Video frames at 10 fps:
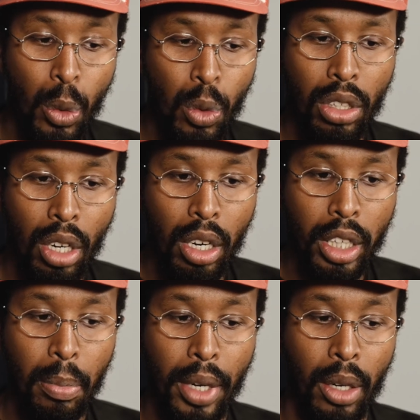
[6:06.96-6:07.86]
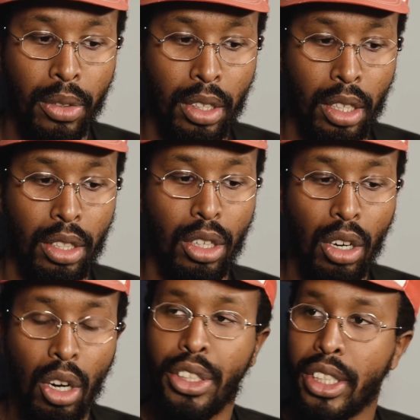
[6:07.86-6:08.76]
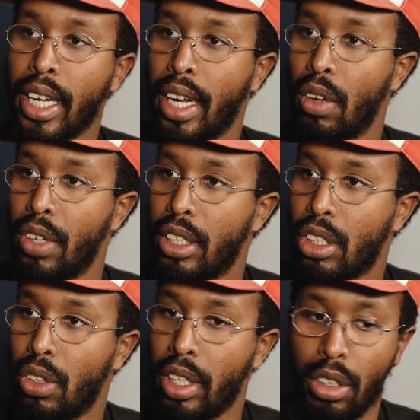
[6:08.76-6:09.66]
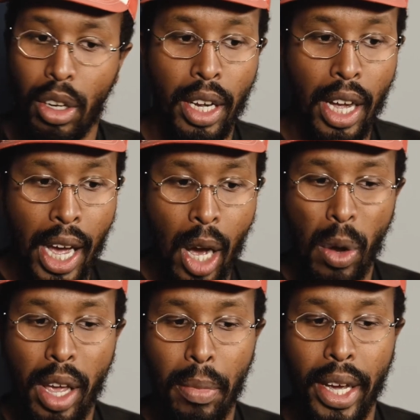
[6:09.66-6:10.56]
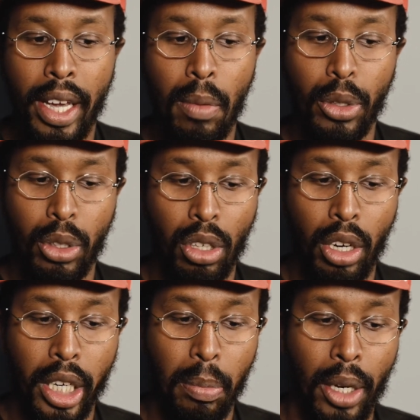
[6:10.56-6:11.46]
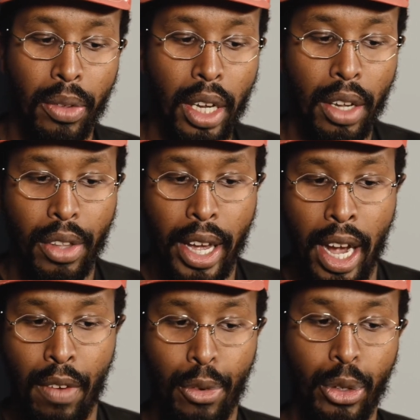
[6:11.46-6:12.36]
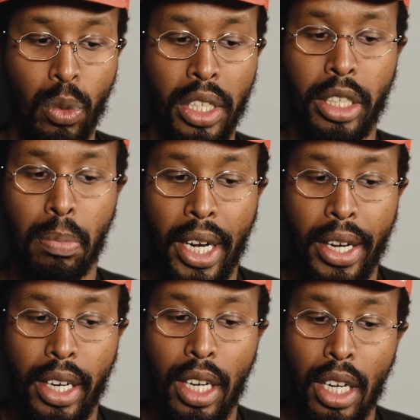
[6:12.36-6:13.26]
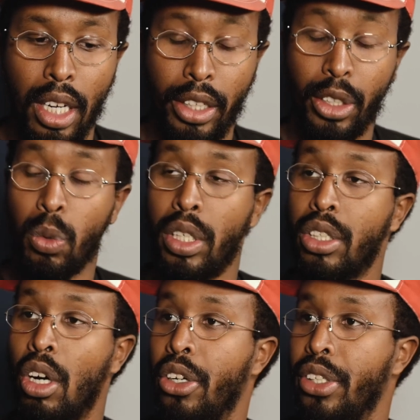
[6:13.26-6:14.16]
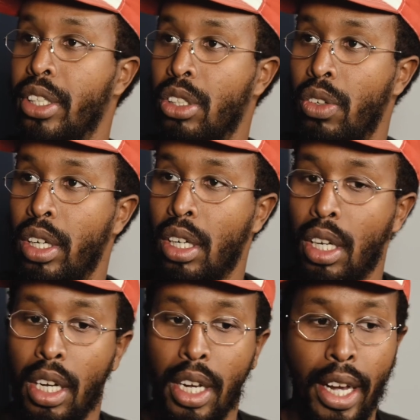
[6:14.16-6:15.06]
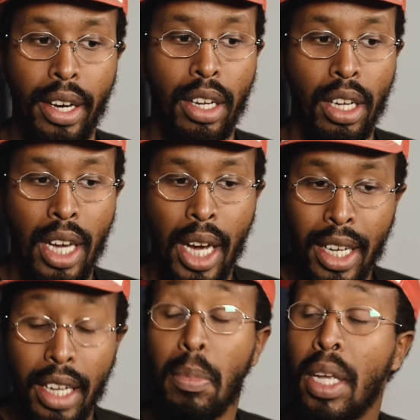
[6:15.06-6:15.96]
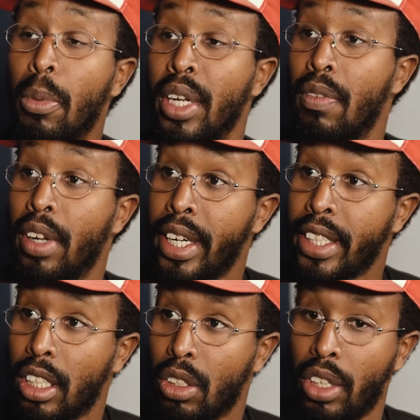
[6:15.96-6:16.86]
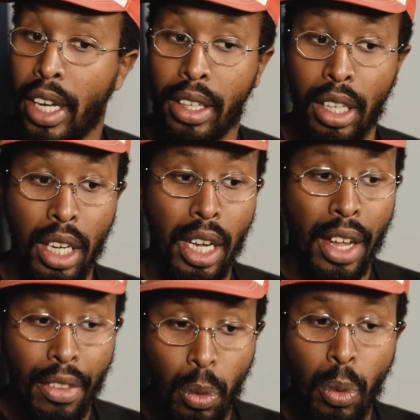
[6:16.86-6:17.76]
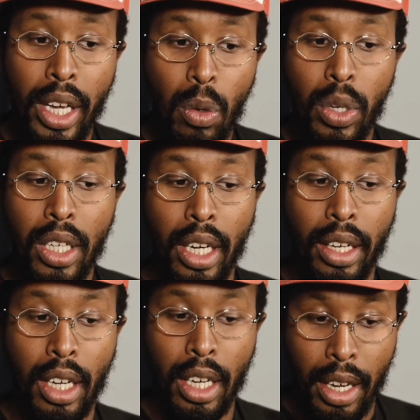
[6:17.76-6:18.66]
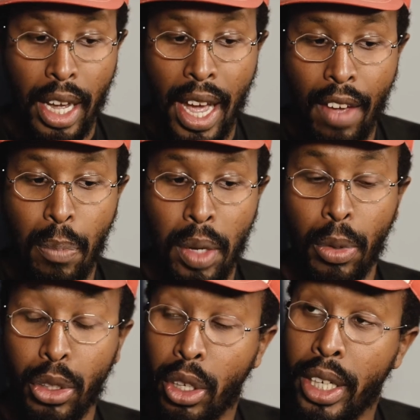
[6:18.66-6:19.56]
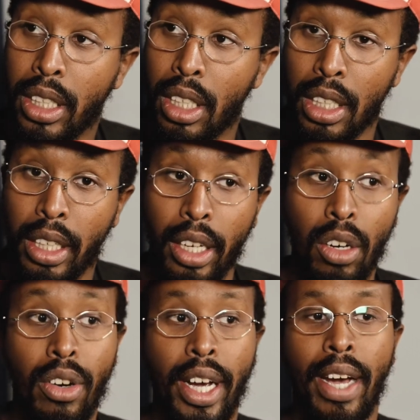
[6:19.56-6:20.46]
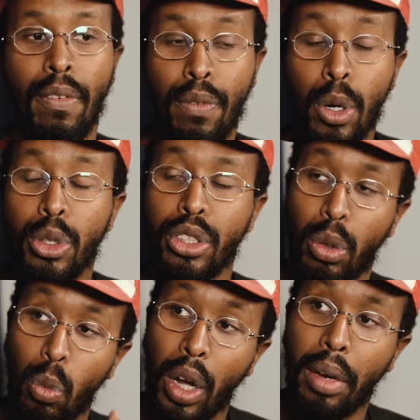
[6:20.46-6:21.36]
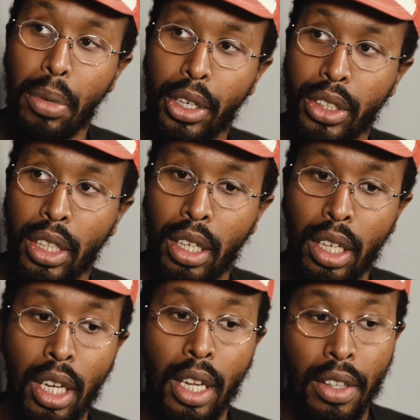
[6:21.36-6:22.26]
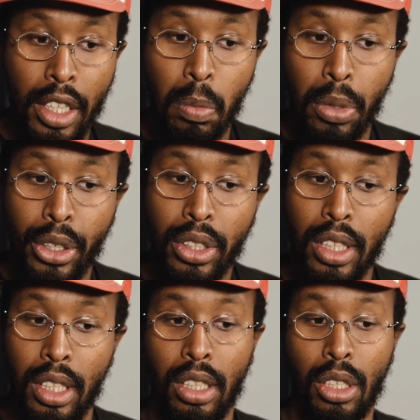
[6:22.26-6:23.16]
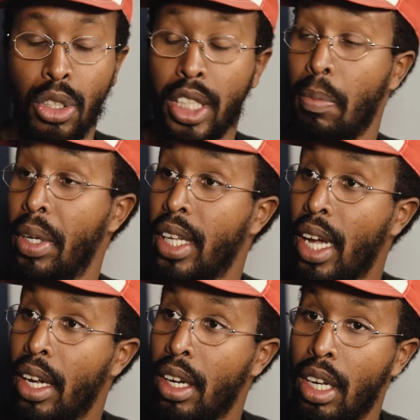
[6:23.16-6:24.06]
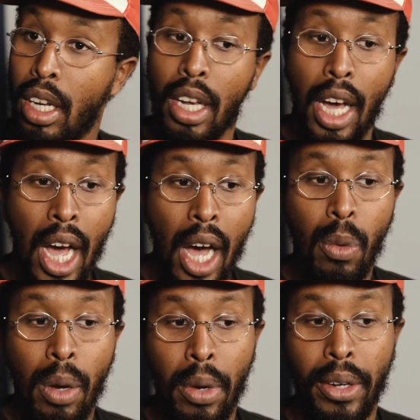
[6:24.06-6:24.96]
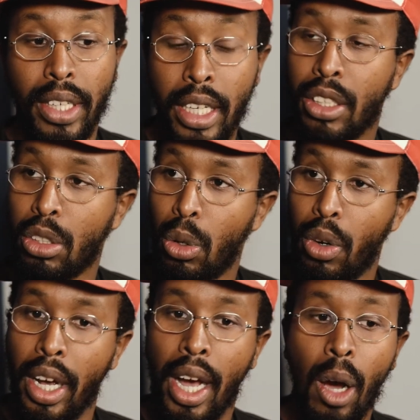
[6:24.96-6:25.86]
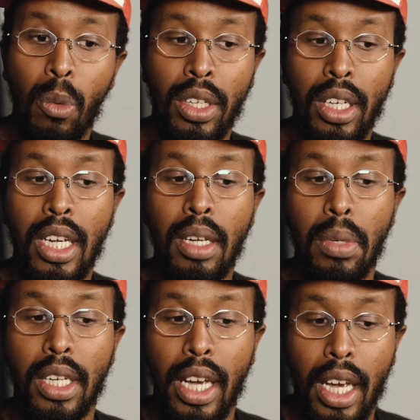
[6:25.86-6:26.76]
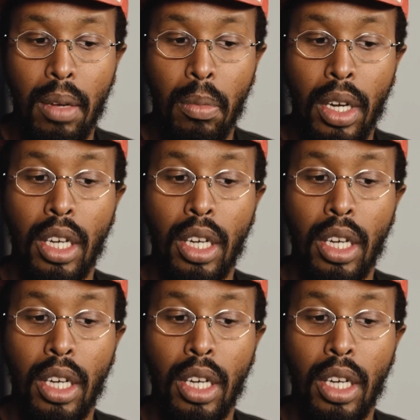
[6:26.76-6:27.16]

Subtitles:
do we talk about the large scale of history? You know, how am I able to talk about the Afro-Swedish body in the Swedish art history? And can people even listen to that? And the way we can have people to listen is like, all right, I focus on one person. This person is Gustav Badin. How about his story? How did he become